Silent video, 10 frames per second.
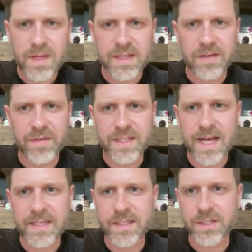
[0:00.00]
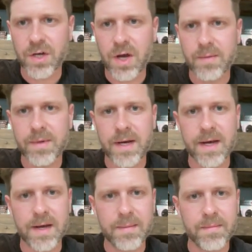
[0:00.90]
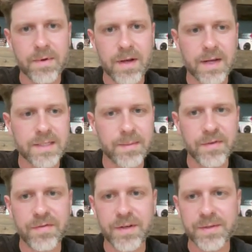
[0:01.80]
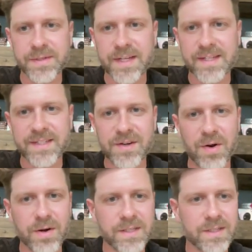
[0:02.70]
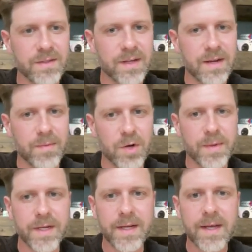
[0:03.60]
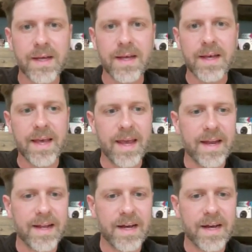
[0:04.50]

Did a fantastic job. Got some of Phil's cigars and bourbon. And